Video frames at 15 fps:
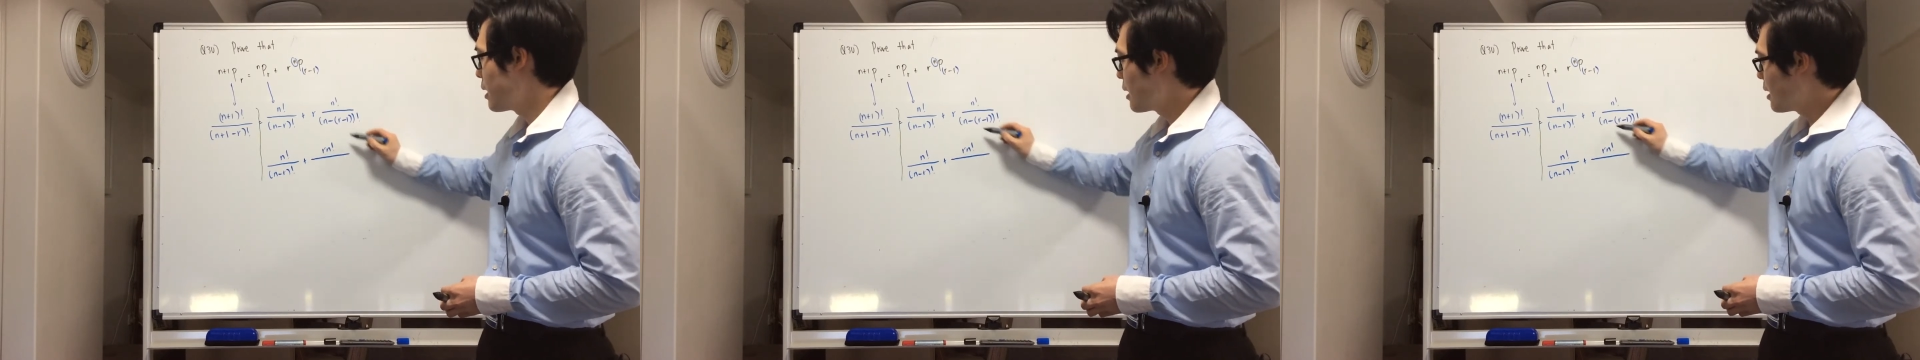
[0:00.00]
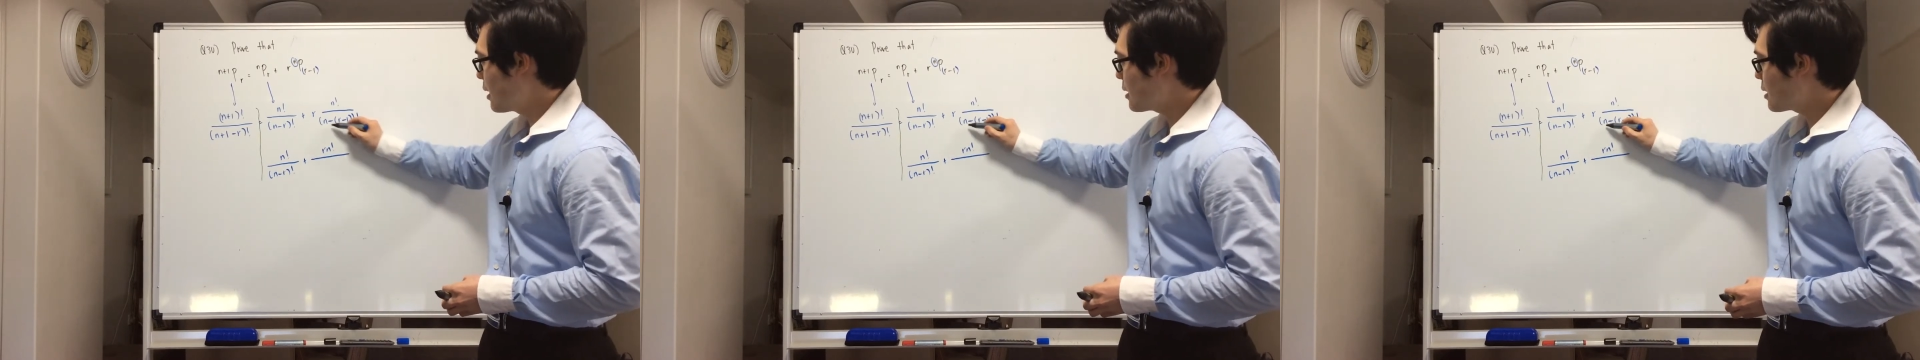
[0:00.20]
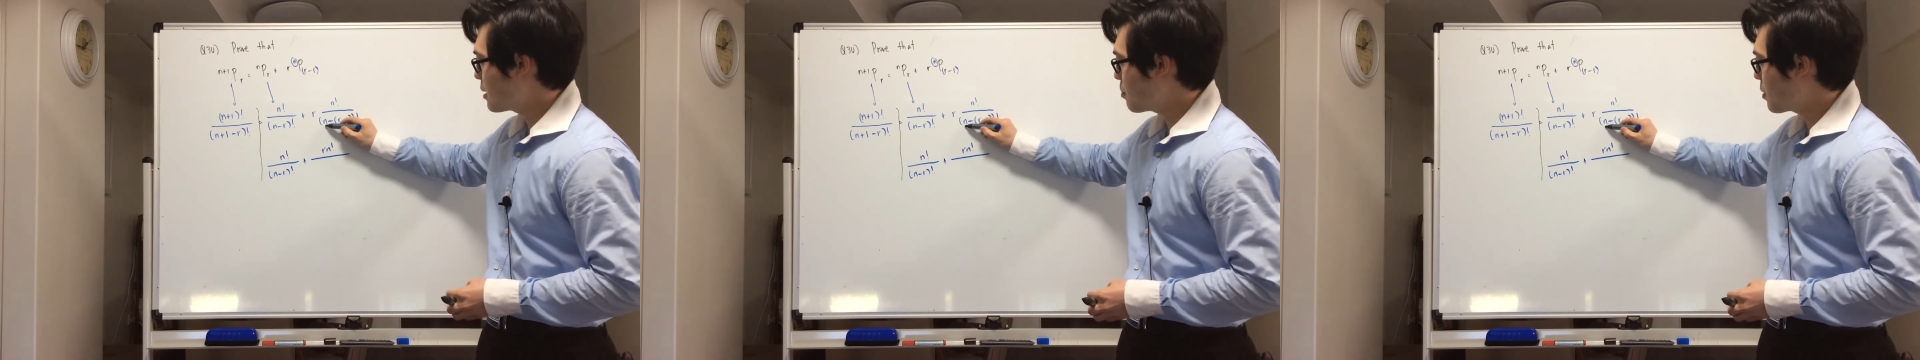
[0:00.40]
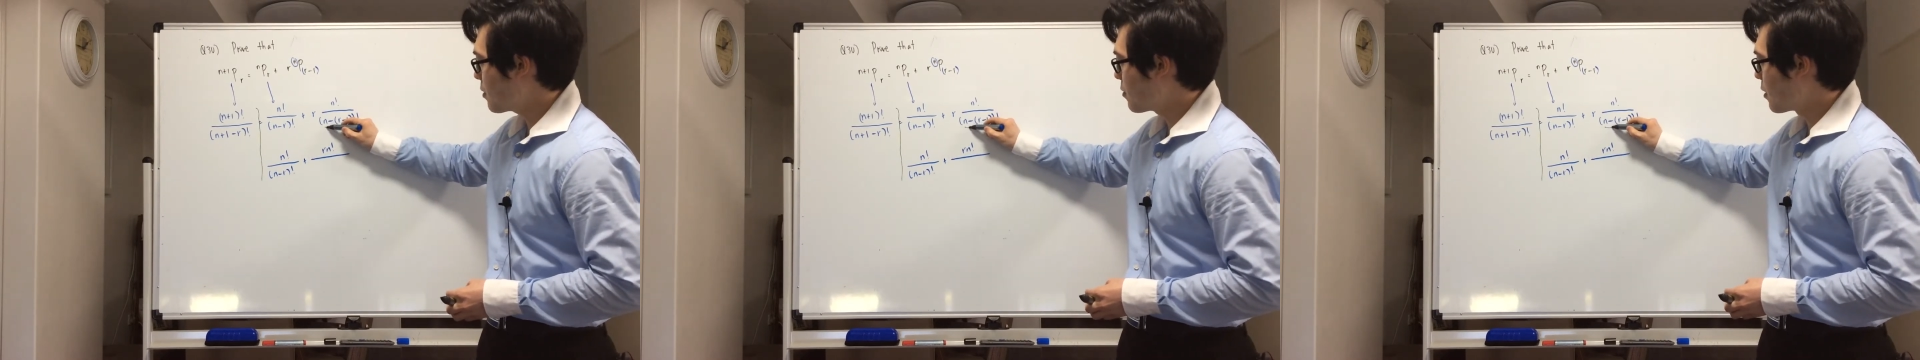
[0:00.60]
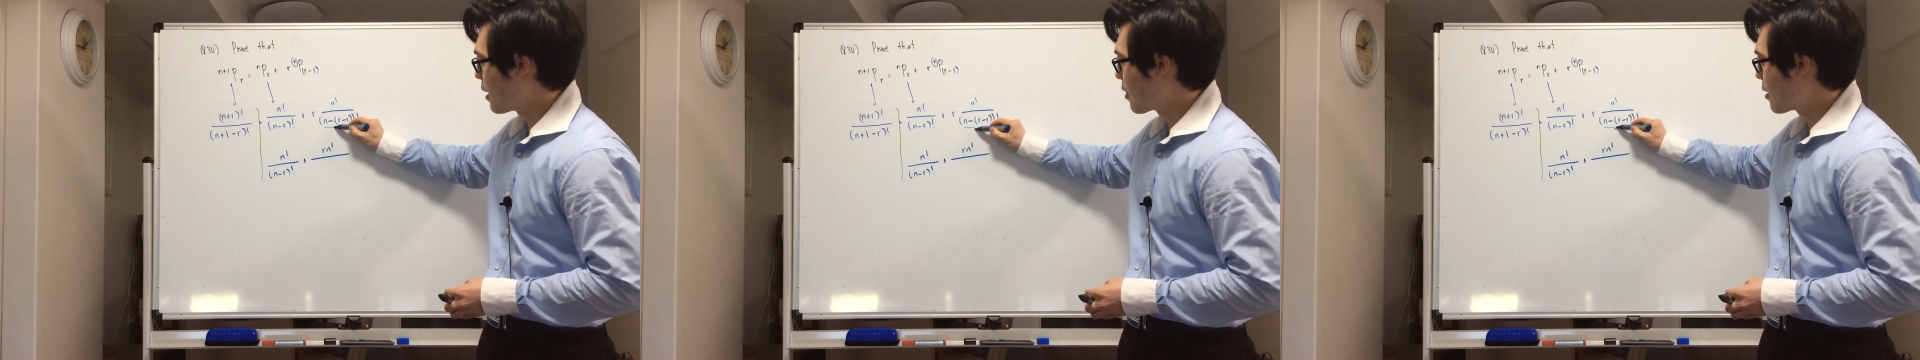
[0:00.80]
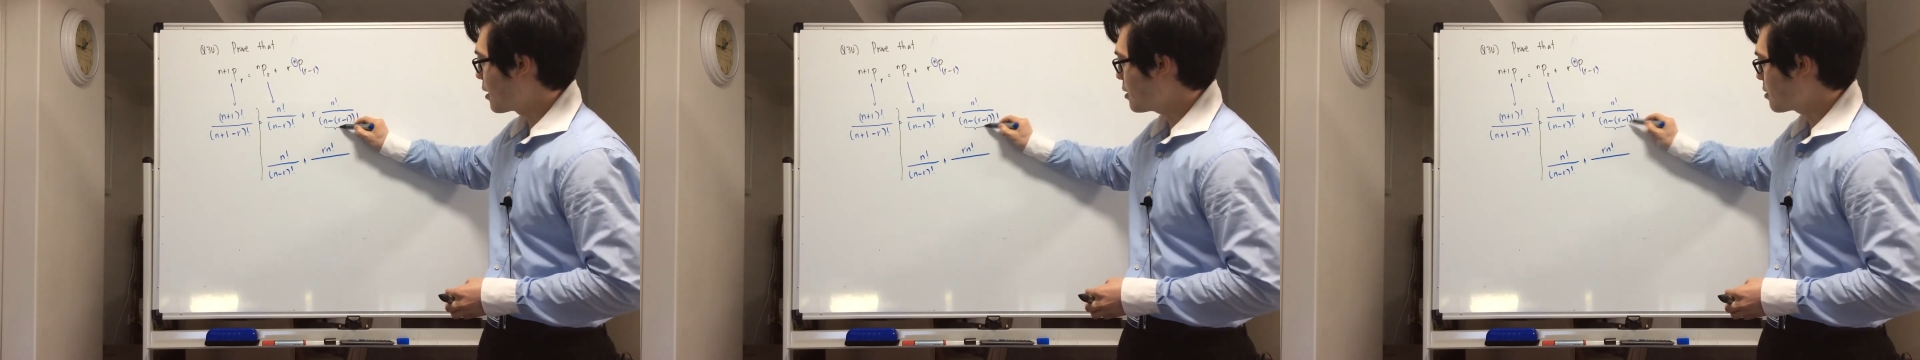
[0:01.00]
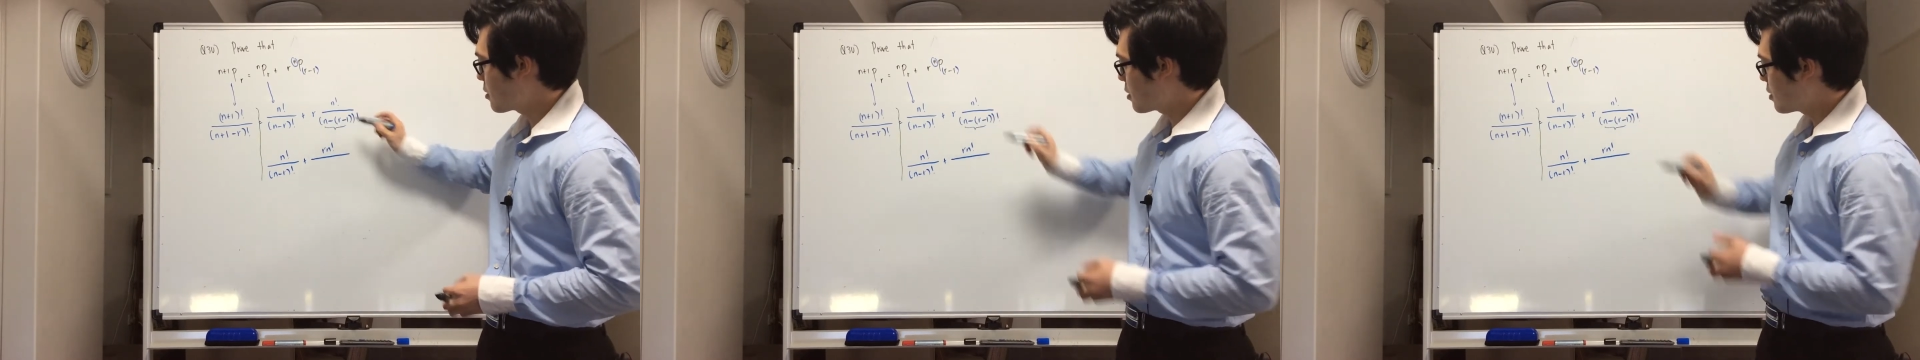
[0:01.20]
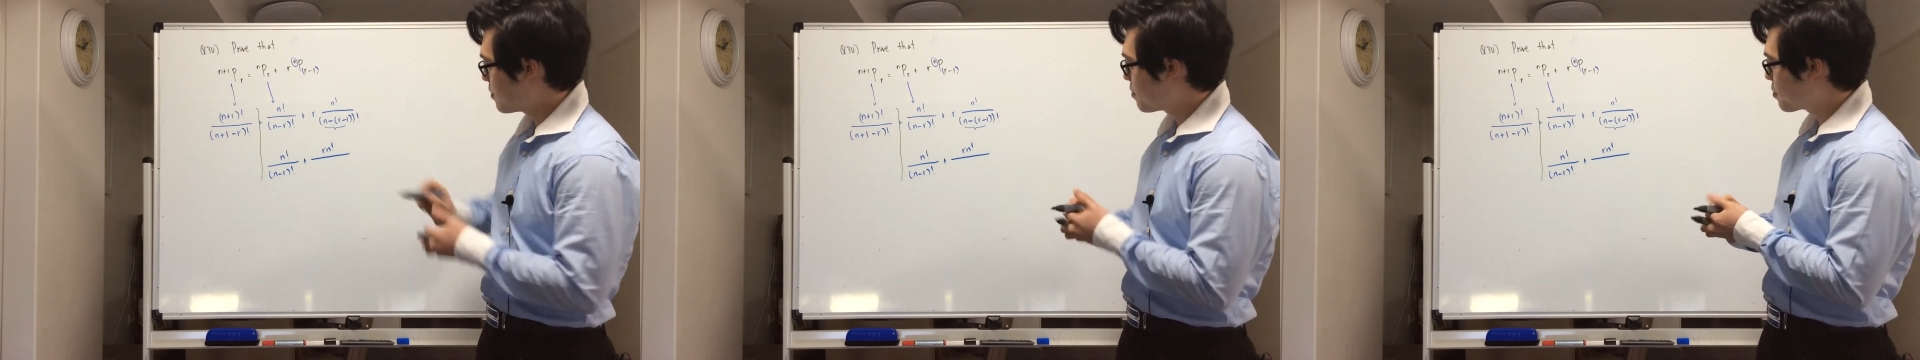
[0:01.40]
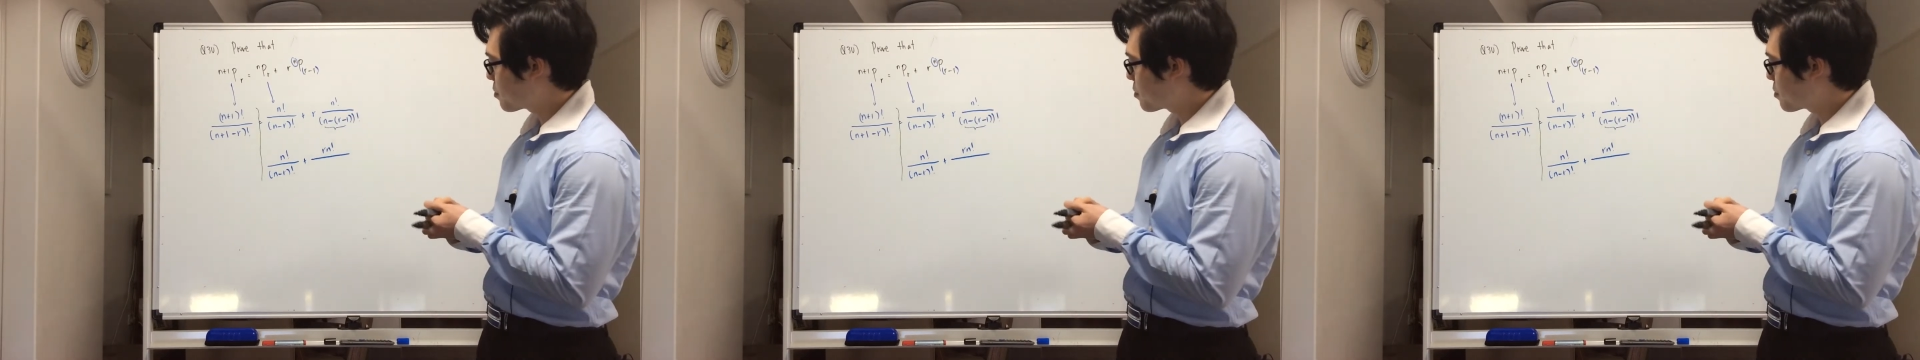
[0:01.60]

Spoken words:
Let's simplify this.